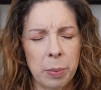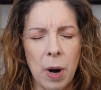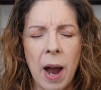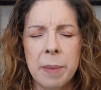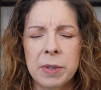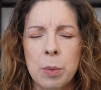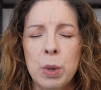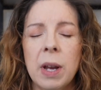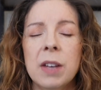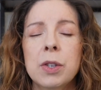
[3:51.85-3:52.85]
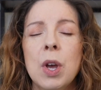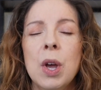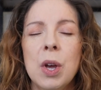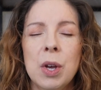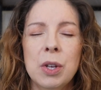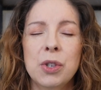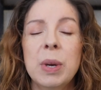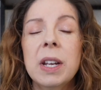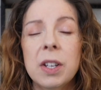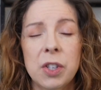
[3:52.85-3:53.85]
Perhaps someone has
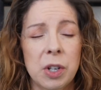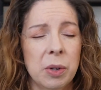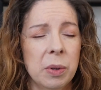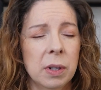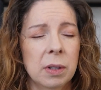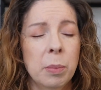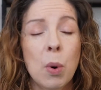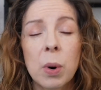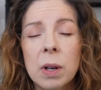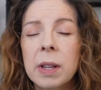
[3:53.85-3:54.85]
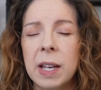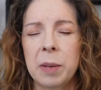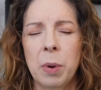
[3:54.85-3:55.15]
treated you poorly.